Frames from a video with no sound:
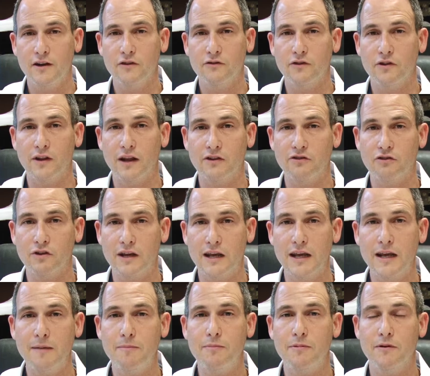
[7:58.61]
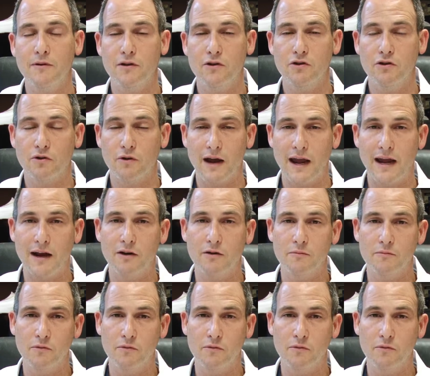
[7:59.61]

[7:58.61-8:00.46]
so that you keep your ankle